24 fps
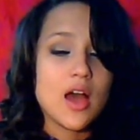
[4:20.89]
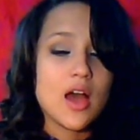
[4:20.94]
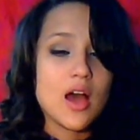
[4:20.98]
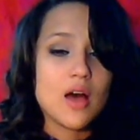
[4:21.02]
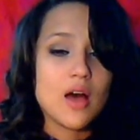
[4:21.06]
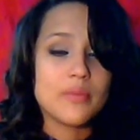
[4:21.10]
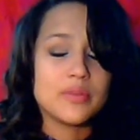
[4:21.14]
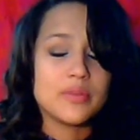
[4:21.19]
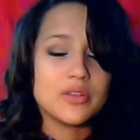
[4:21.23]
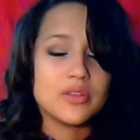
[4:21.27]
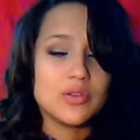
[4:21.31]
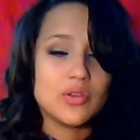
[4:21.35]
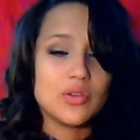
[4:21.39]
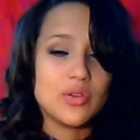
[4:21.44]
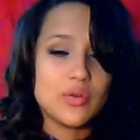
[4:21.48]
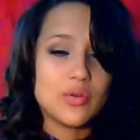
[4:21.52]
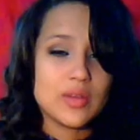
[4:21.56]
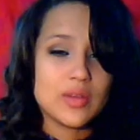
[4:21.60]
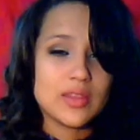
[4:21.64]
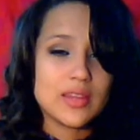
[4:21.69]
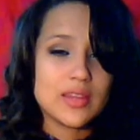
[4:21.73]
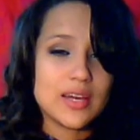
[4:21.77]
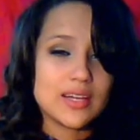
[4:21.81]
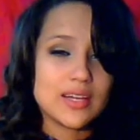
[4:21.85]
I'll be
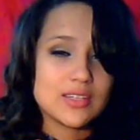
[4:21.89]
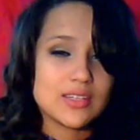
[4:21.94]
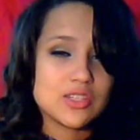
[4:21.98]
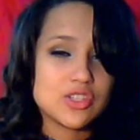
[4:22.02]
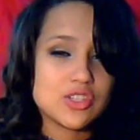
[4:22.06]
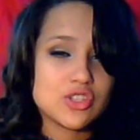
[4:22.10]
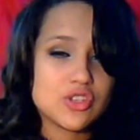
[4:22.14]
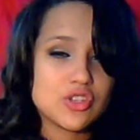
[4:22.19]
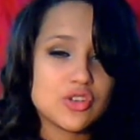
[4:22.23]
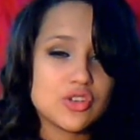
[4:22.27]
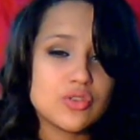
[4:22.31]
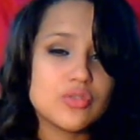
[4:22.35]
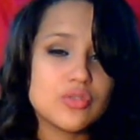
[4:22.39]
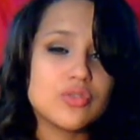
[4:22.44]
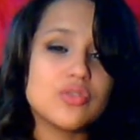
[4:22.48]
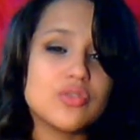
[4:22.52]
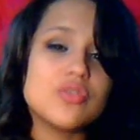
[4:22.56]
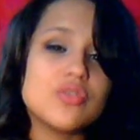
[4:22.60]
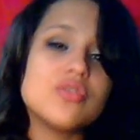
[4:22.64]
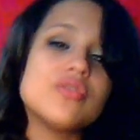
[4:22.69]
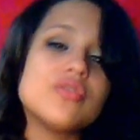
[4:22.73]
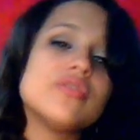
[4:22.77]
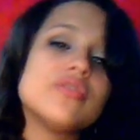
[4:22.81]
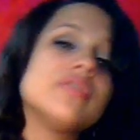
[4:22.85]
doing that
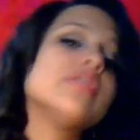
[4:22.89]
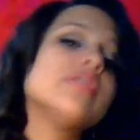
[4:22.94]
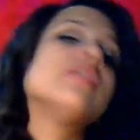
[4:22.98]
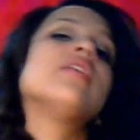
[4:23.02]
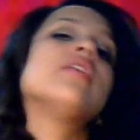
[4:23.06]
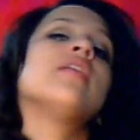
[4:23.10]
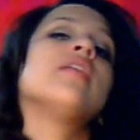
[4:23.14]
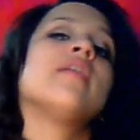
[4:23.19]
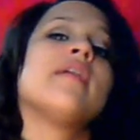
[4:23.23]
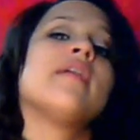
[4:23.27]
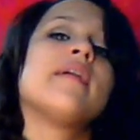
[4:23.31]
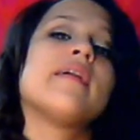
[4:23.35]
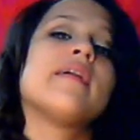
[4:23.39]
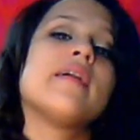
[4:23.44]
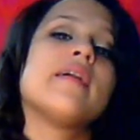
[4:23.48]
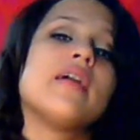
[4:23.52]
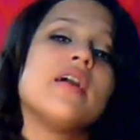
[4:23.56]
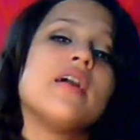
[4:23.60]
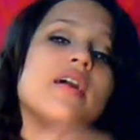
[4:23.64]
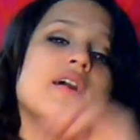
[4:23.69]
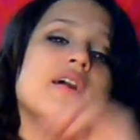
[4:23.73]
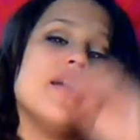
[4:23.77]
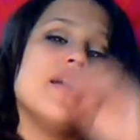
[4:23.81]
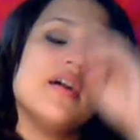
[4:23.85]
soon.
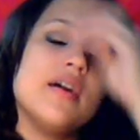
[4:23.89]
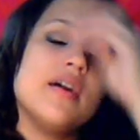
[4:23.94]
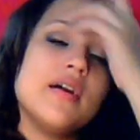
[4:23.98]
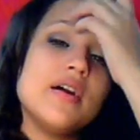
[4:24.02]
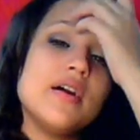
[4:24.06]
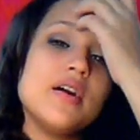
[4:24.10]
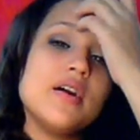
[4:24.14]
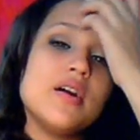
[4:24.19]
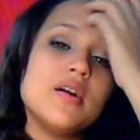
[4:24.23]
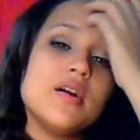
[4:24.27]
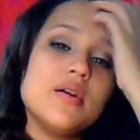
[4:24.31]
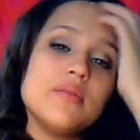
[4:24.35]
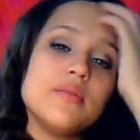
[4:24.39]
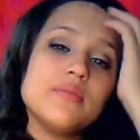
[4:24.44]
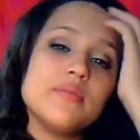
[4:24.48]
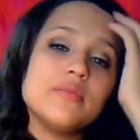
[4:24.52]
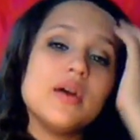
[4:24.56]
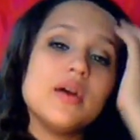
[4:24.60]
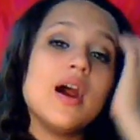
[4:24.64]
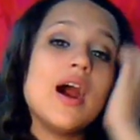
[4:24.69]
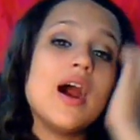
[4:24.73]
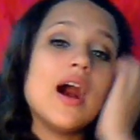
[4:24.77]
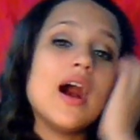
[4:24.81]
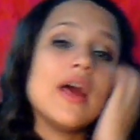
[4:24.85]
Um,
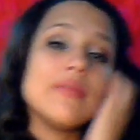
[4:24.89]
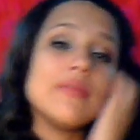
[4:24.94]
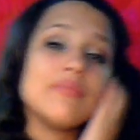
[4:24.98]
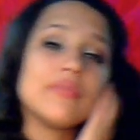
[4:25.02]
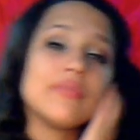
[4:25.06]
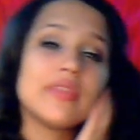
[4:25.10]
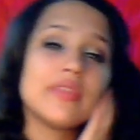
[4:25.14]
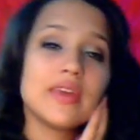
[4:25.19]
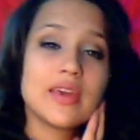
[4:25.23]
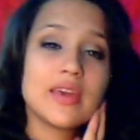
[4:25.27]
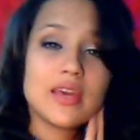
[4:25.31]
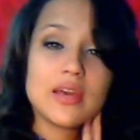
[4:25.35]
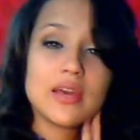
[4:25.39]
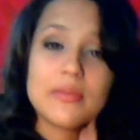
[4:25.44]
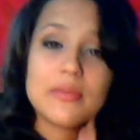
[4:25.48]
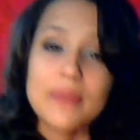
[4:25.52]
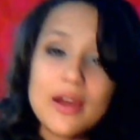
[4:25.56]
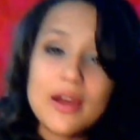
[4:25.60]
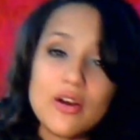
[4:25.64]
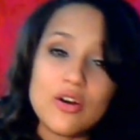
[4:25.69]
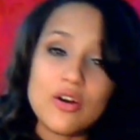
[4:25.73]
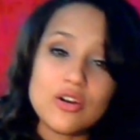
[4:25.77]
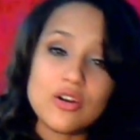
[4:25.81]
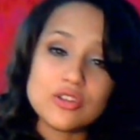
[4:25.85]
I'm thinking
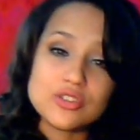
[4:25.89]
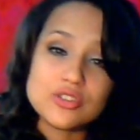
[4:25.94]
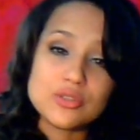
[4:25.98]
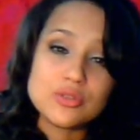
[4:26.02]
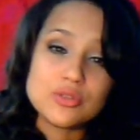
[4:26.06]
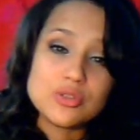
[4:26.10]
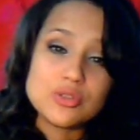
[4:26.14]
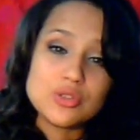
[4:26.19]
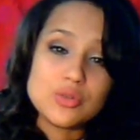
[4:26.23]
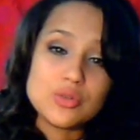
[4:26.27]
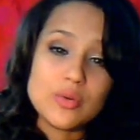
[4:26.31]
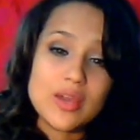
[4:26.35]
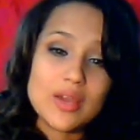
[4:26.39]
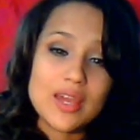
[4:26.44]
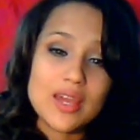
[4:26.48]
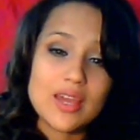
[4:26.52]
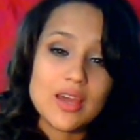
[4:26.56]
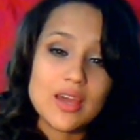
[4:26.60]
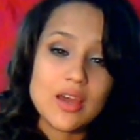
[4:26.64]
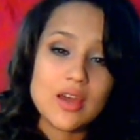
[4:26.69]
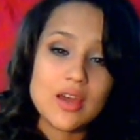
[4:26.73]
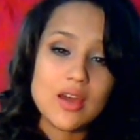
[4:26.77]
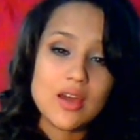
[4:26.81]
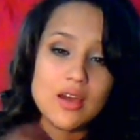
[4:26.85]
about also
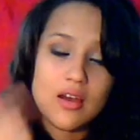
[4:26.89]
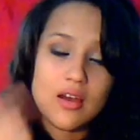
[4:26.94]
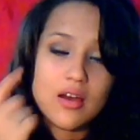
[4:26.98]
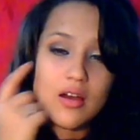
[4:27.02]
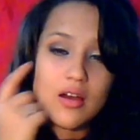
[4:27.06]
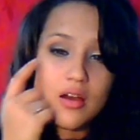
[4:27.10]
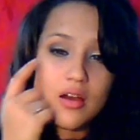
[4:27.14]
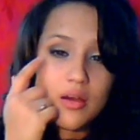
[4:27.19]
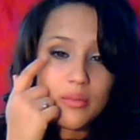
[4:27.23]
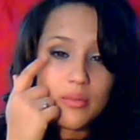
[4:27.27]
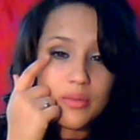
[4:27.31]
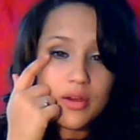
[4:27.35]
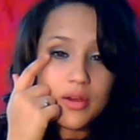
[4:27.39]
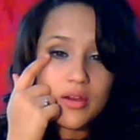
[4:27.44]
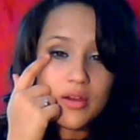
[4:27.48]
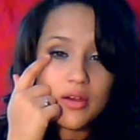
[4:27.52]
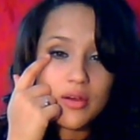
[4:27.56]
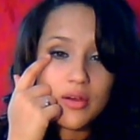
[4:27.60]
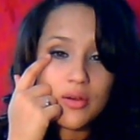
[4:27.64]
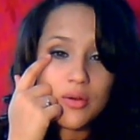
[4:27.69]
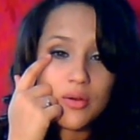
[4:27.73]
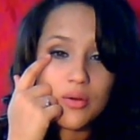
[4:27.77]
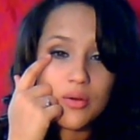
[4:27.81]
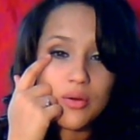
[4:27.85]
doing um,
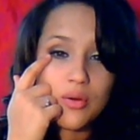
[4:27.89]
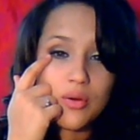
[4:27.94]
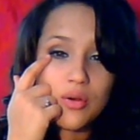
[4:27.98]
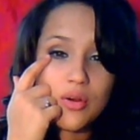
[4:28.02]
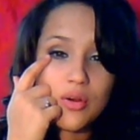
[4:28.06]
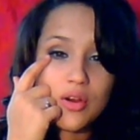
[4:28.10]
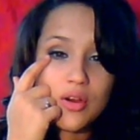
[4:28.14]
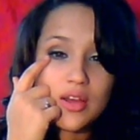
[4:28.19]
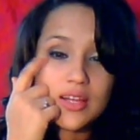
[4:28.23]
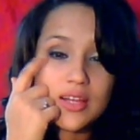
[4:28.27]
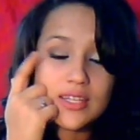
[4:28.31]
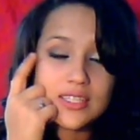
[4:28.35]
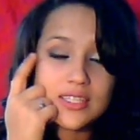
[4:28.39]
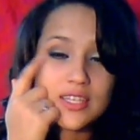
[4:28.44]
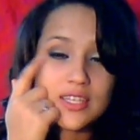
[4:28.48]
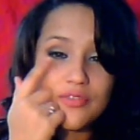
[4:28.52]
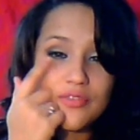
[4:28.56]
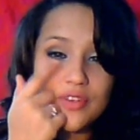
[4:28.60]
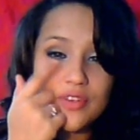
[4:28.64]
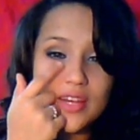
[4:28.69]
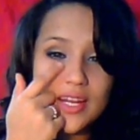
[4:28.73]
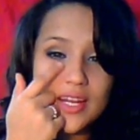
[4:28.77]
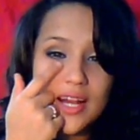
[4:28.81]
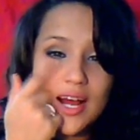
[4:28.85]

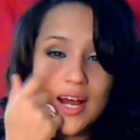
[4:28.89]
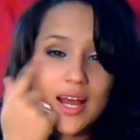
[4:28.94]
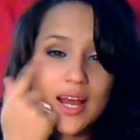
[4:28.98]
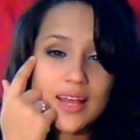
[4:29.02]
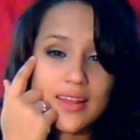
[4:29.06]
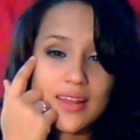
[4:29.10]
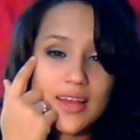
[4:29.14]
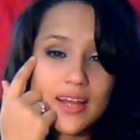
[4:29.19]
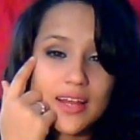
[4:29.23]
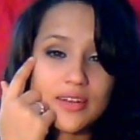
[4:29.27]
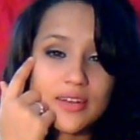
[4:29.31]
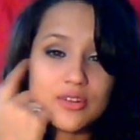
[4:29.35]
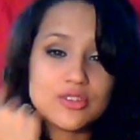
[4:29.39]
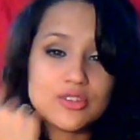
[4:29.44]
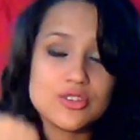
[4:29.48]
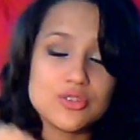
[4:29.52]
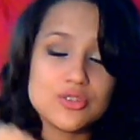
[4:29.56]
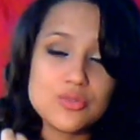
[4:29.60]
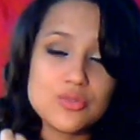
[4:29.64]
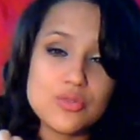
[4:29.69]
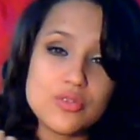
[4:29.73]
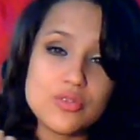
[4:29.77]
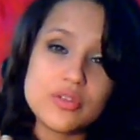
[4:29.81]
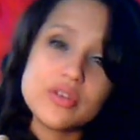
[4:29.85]
different eyeliner
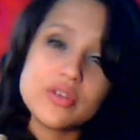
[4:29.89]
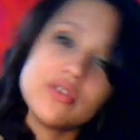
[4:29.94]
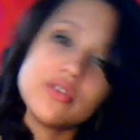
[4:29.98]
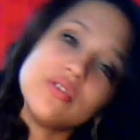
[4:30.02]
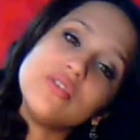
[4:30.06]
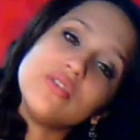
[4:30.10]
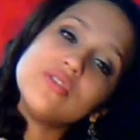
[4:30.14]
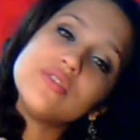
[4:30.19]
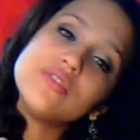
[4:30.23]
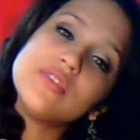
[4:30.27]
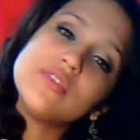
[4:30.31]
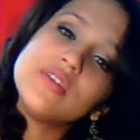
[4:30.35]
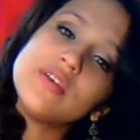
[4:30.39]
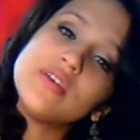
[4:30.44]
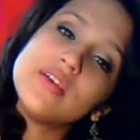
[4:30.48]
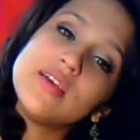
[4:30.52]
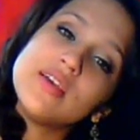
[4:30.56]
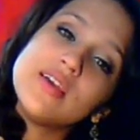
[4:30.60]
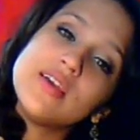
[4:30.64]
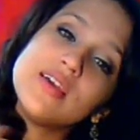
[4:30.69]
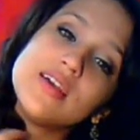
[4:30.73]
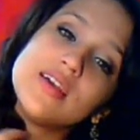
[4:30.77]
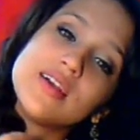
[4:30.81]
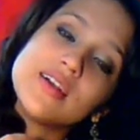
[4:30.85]
tutorials,
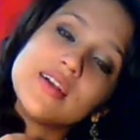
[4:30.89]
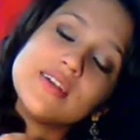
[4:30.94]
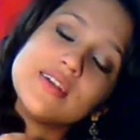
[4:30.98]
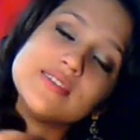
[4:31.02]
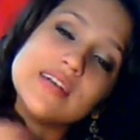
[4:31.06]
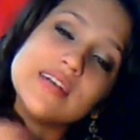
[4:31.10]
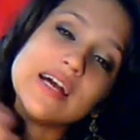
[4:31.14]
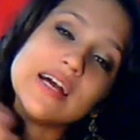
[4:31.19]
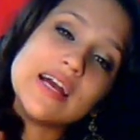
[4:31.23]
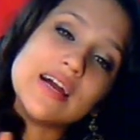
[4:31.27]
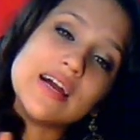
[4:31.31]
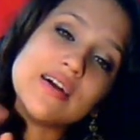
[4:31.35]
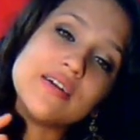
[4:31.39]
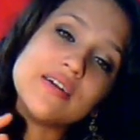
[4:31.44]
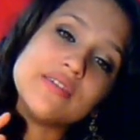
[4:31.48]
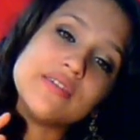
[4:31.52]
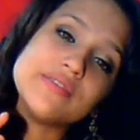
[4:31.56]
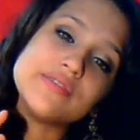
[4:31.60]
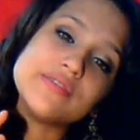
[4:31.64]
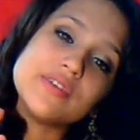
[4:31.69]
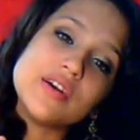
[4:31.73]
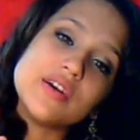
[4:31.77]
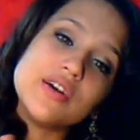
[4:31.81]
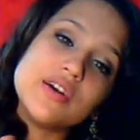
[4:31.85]
because I
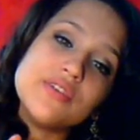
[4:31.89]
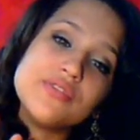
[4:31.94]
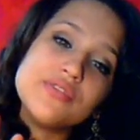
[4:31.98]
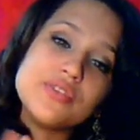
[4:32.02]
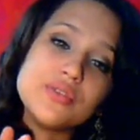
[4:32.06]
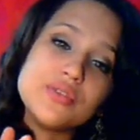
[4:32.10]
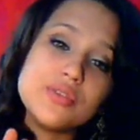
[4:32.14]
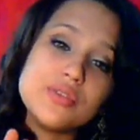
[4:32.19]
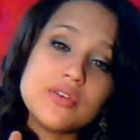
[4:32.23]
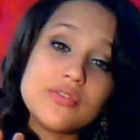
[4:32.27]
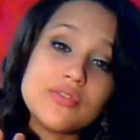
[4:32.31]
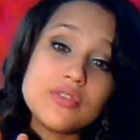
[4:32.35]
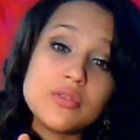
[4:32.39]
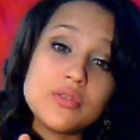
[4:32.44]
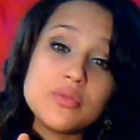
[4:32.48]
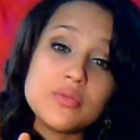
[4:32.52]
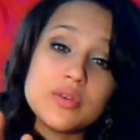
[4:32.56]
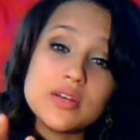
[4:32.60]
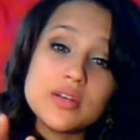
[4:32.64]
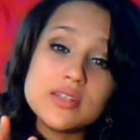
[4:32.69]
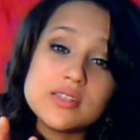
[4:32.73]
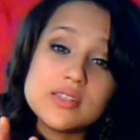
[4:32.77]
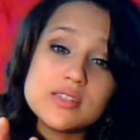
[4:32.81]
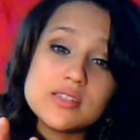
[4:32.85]
have a few different
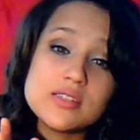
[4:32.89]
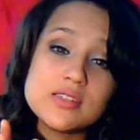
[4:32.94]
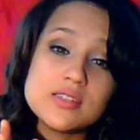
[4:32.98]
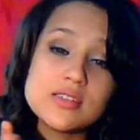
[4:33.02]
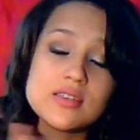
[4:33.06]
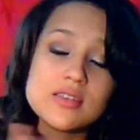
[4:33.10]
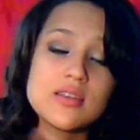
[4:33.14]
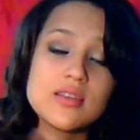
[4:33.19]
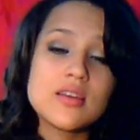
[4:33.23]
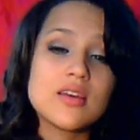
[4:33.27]
ones.